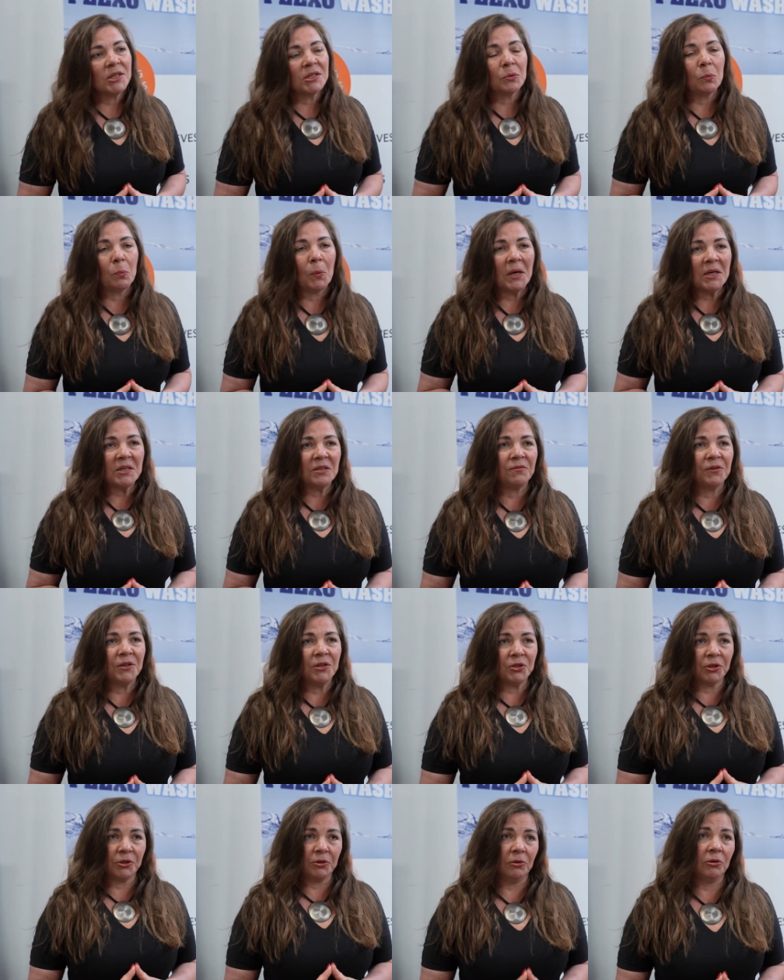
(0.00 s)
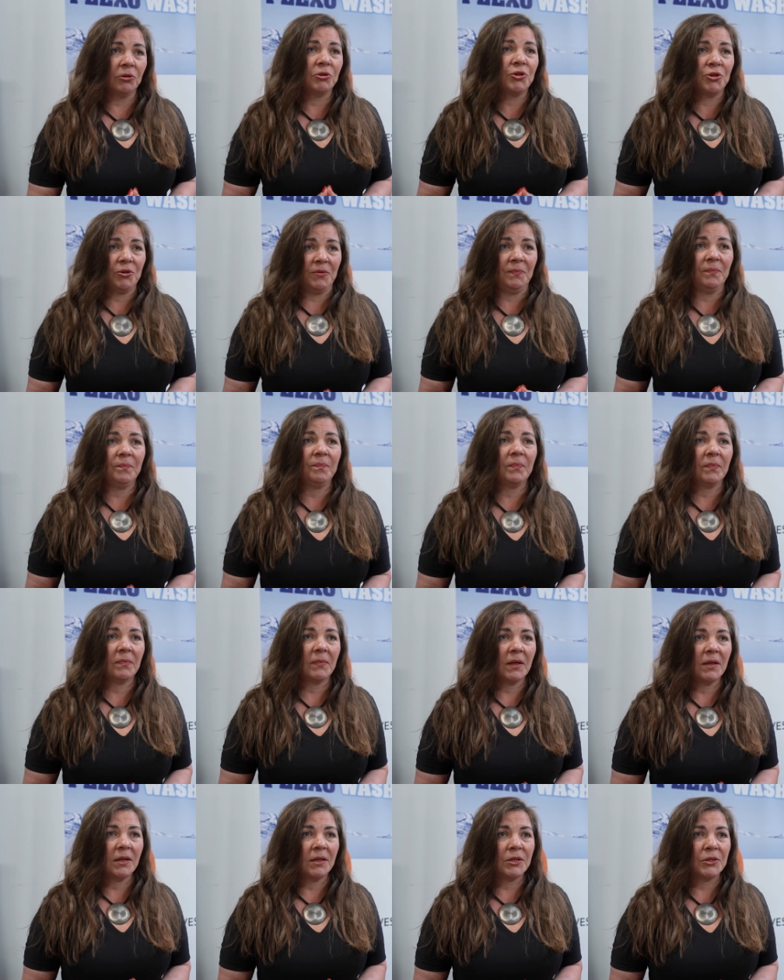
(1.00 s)
it's a waste free technology
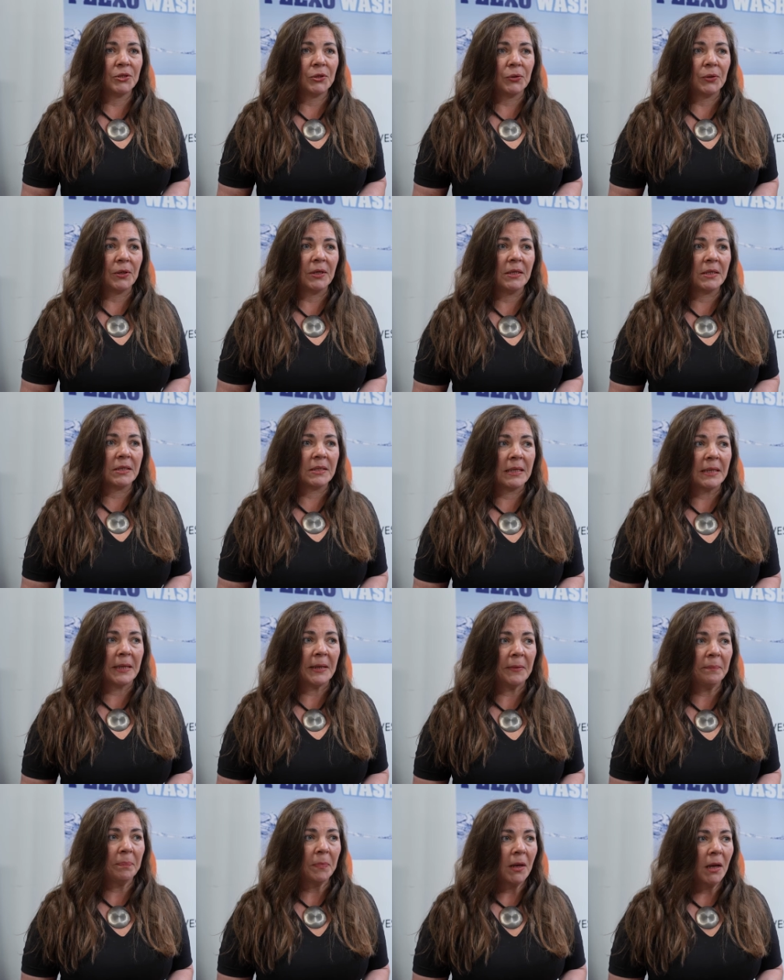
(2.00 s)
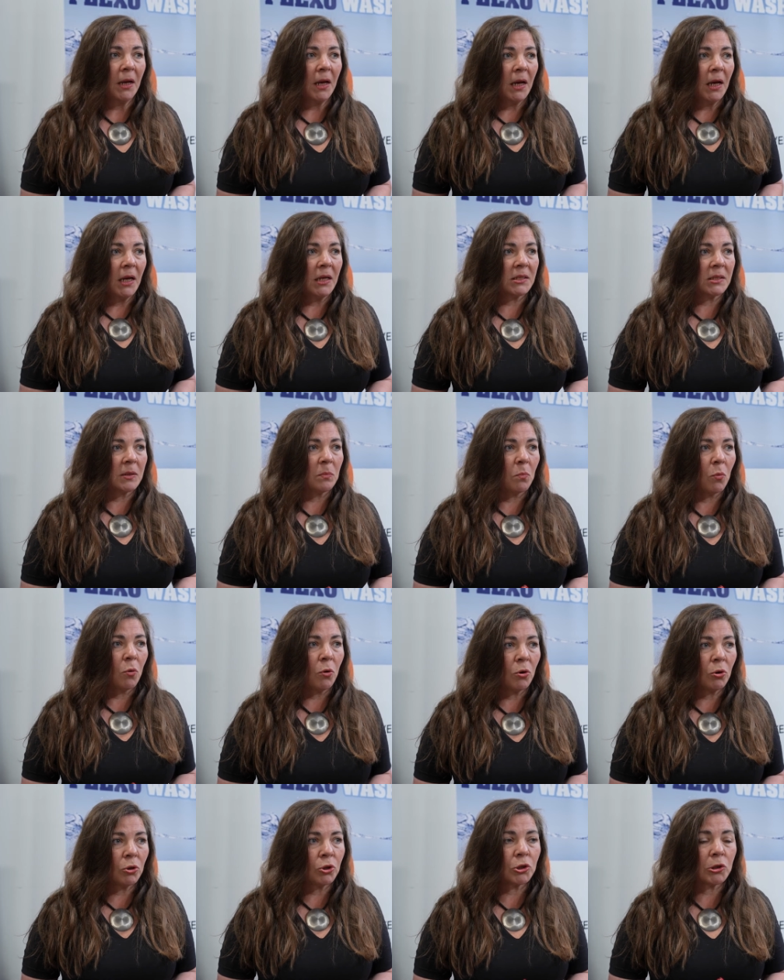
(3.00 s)
it's a it's a
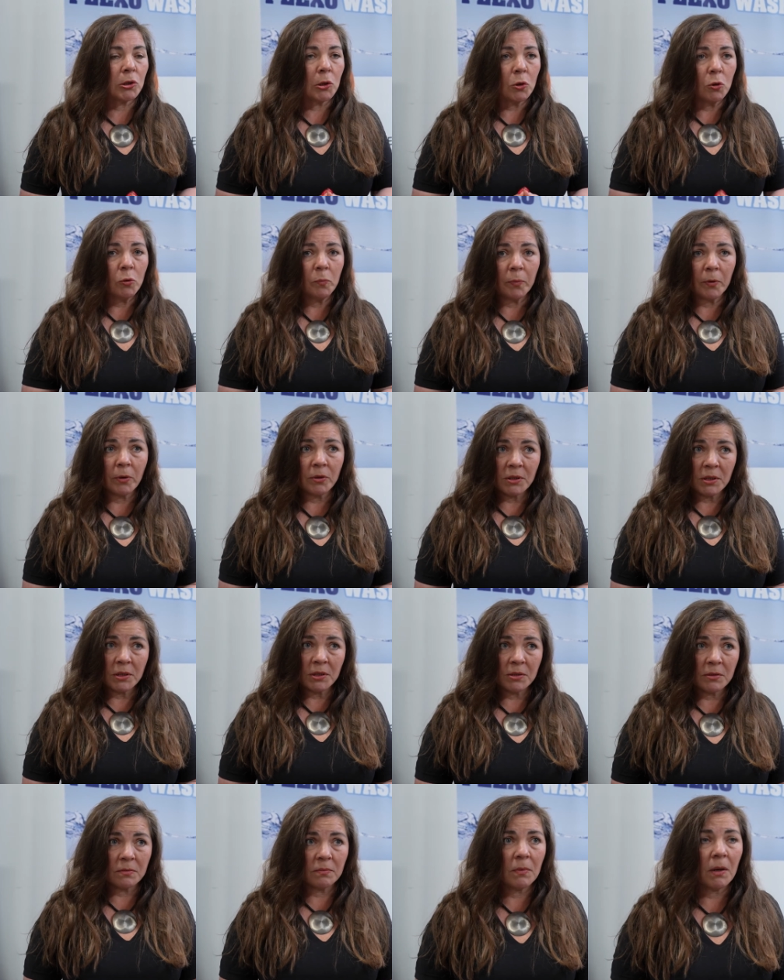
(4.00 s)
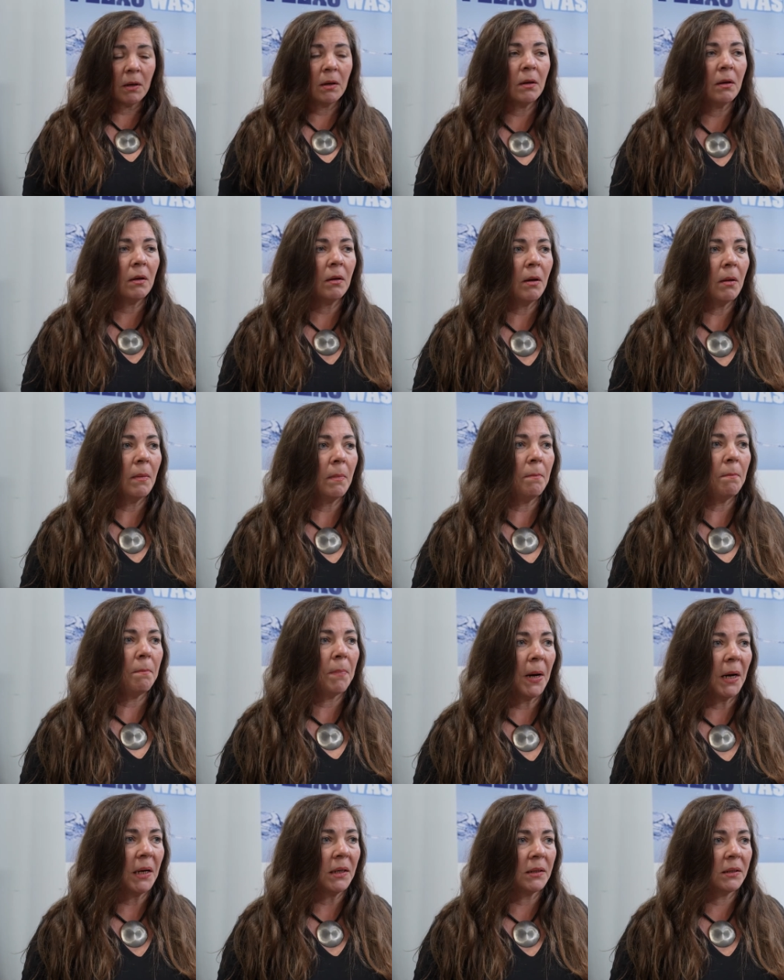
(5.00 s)
more slow process, uh,
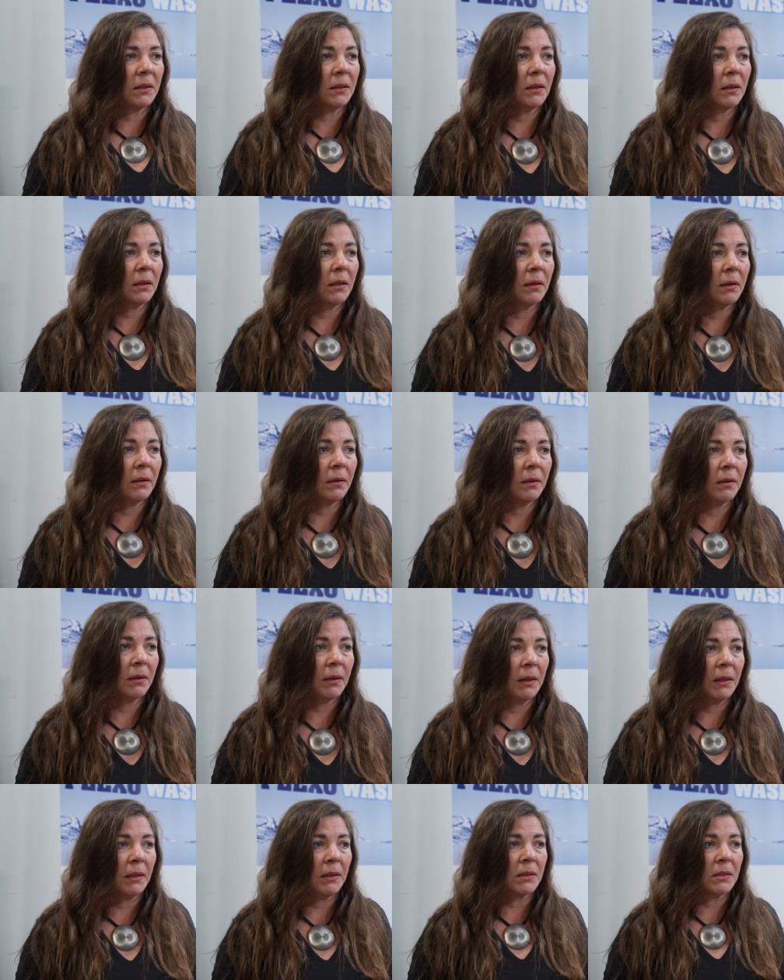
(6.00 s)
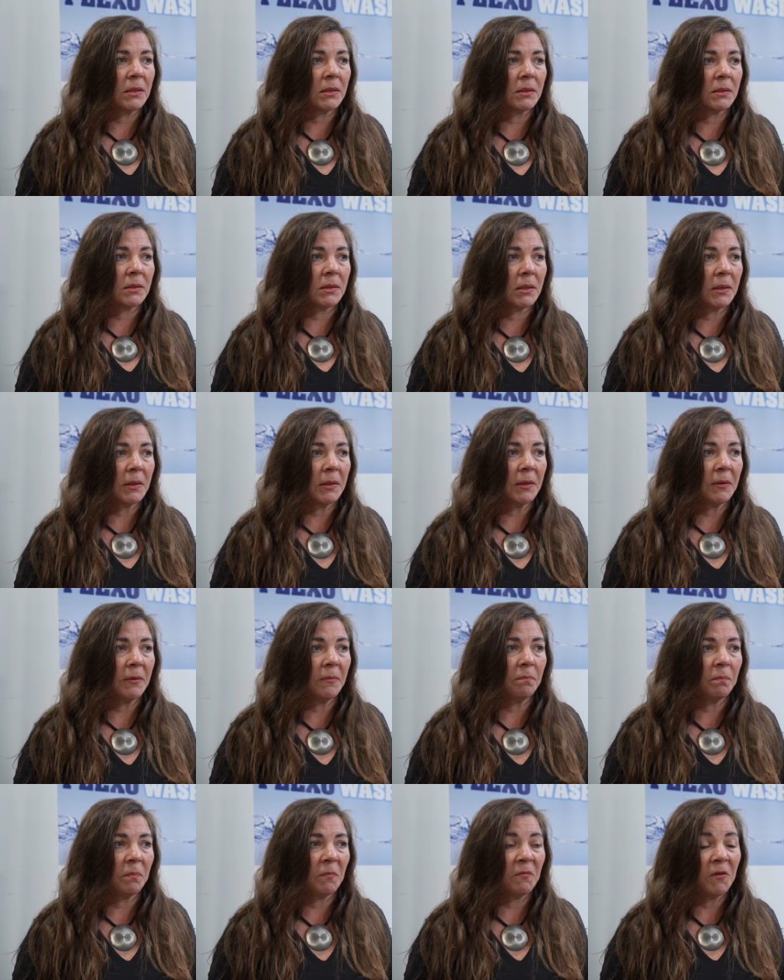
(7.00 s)
but uh, it's uh,
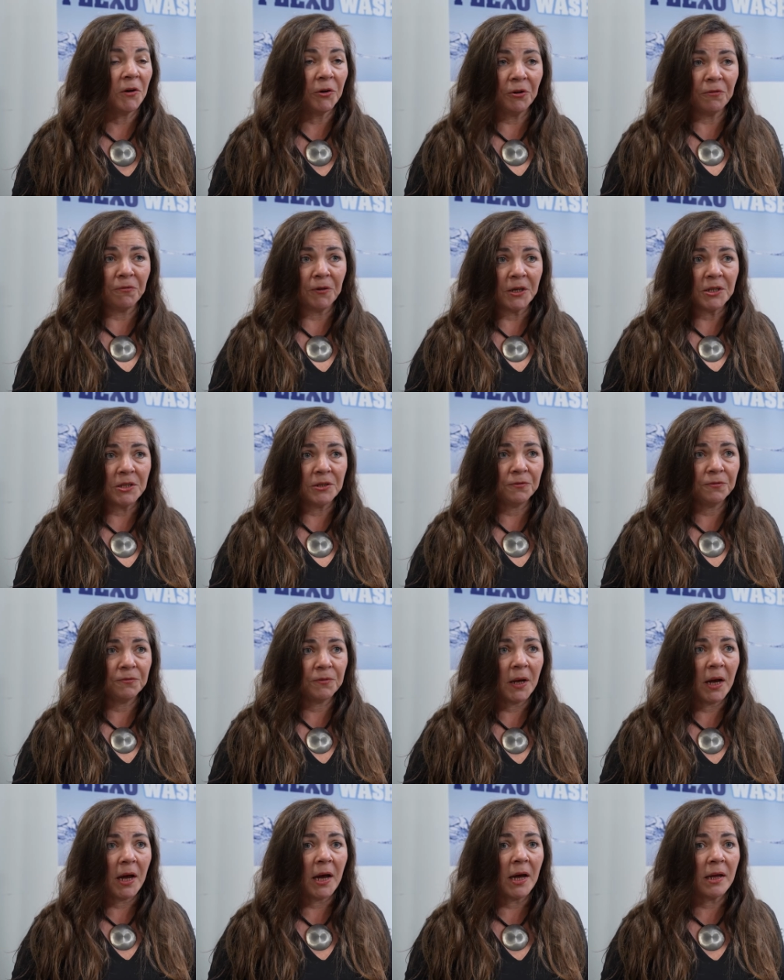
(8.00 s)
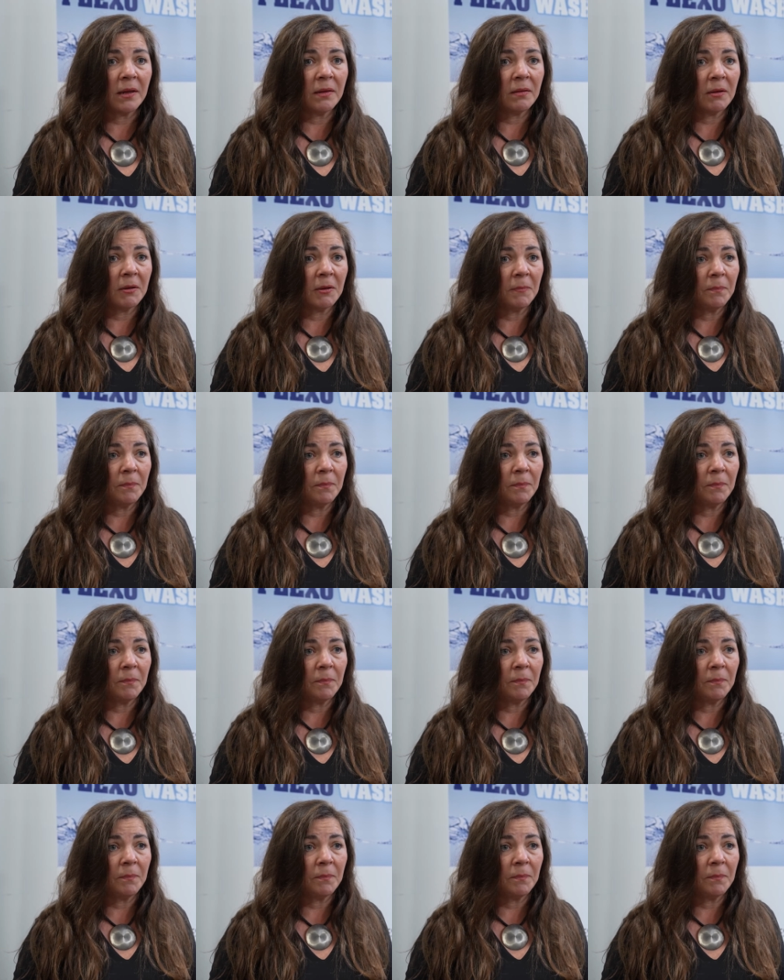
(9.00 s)
very effective and